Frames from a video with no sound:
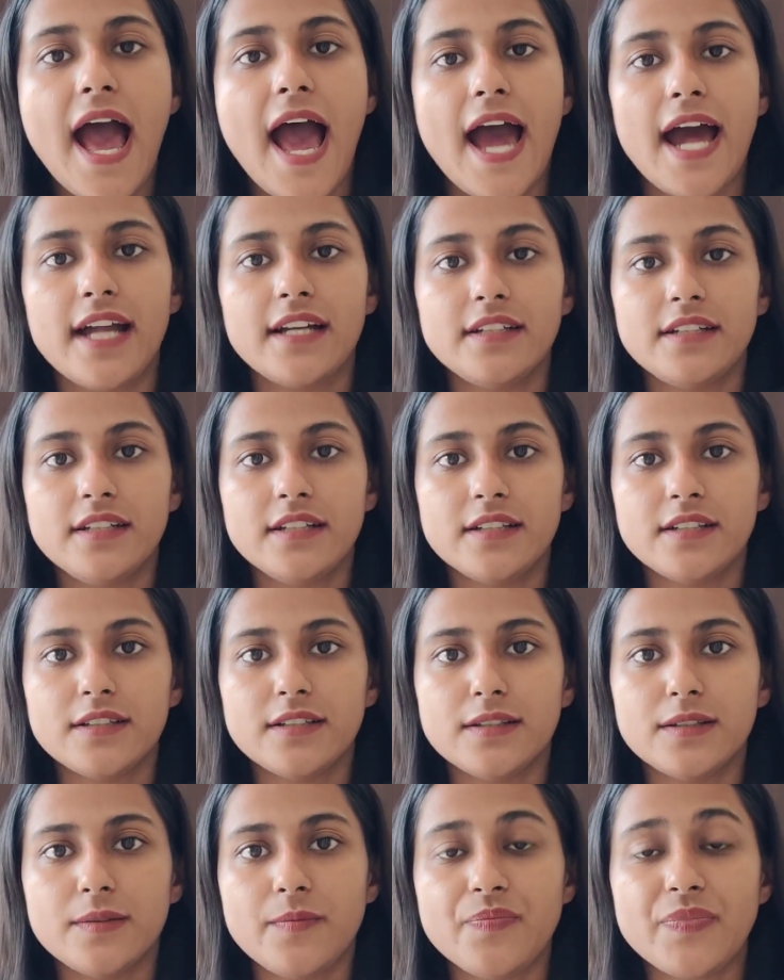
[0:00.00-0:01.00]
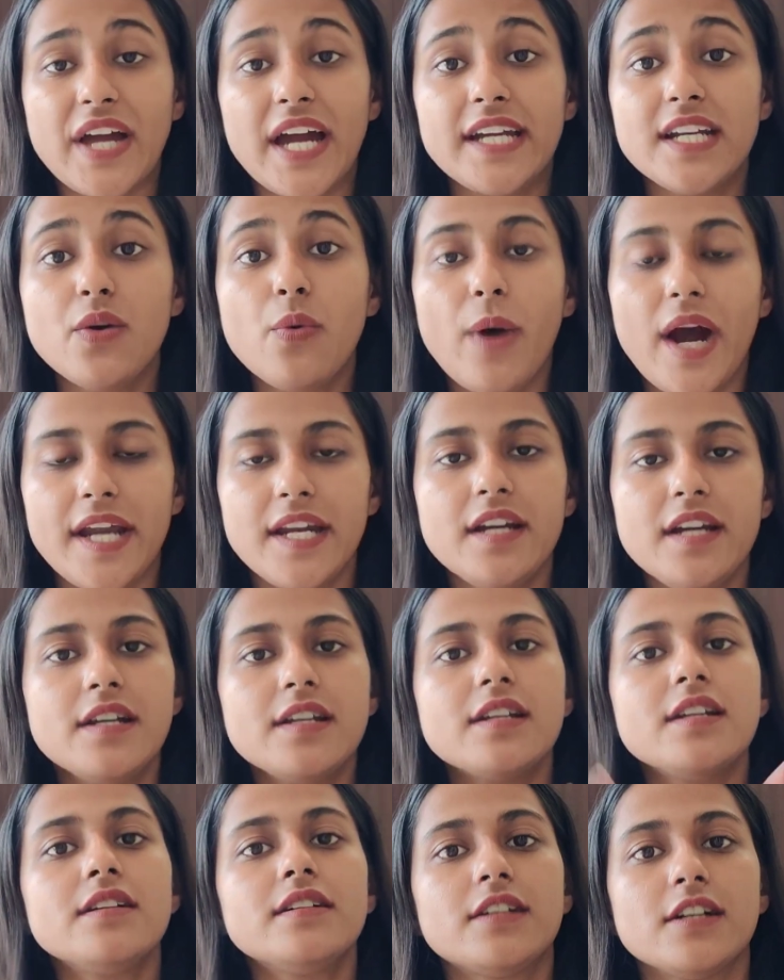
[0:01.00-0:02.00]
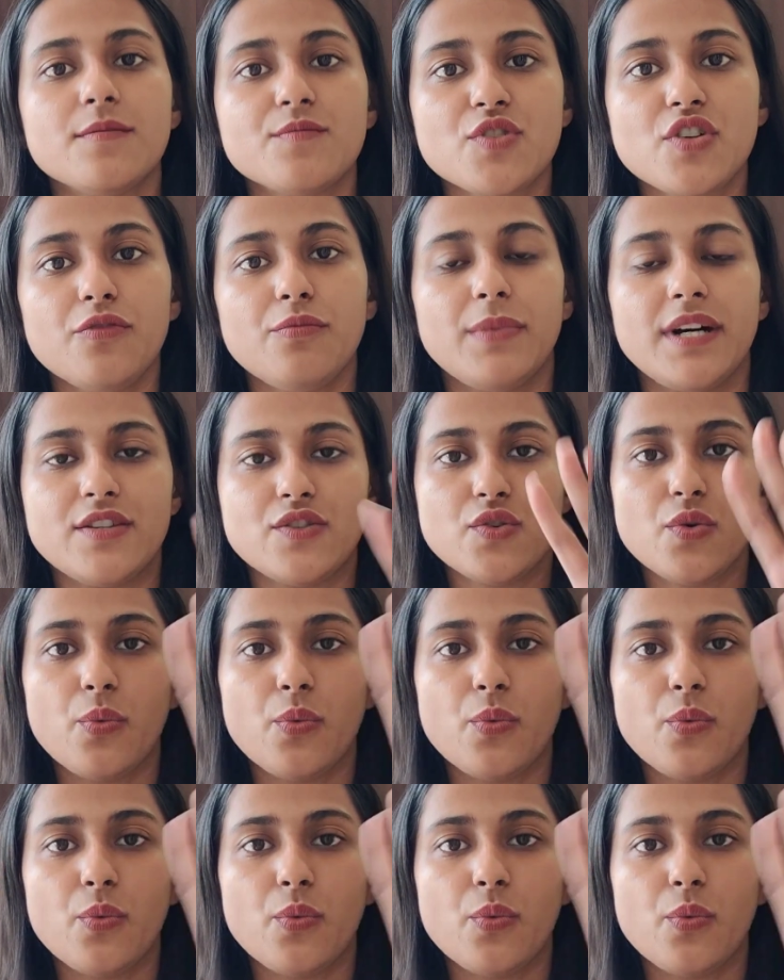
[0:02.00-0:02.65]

and I divided it in terms of months.